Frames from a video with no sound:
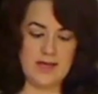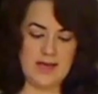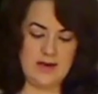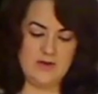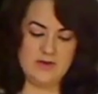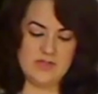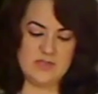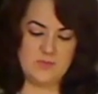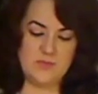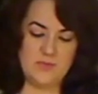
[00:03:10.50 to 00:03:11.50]
and
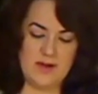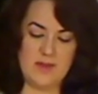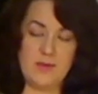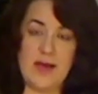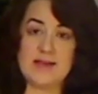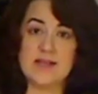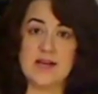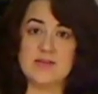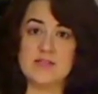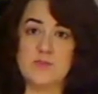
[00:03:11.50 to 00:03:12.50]
use the back
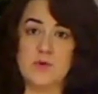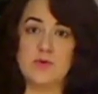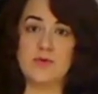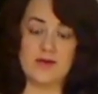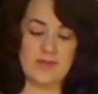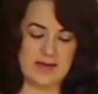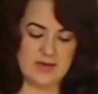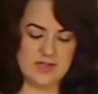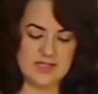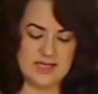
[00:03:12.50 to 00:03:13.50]
side of a spoon around the
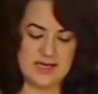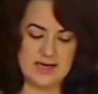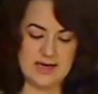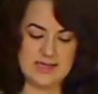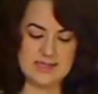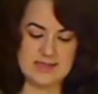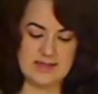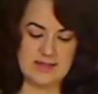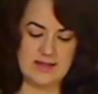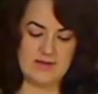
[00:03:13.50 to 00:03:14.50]
edges to get a nice
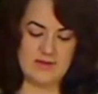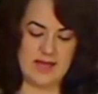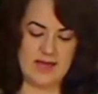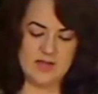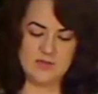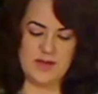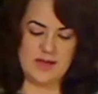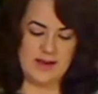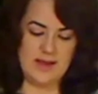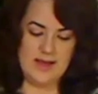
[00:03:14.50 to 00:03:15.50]
level edge,
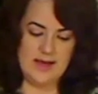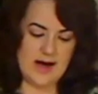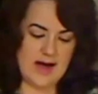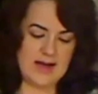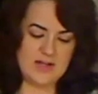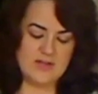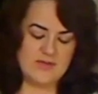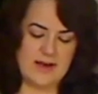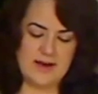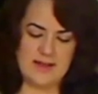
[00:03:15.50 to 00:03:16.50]
but I actually
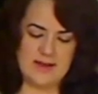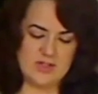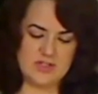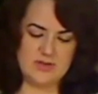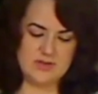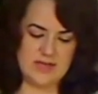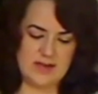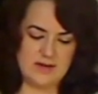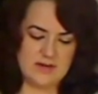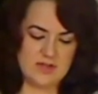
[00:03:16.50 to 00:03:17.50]
find I like just
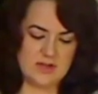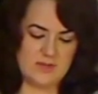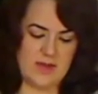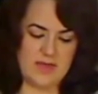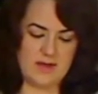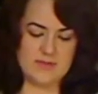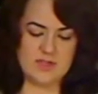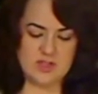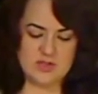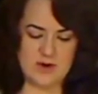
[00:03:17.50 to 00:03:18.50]
using just my thumbs
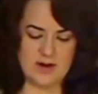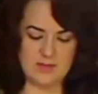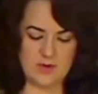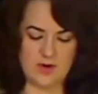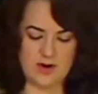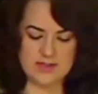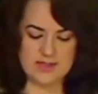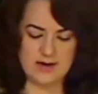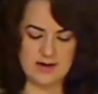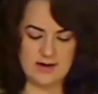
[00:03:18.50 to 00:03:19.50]
and just running them across
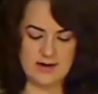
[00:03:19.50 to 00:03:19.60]
there.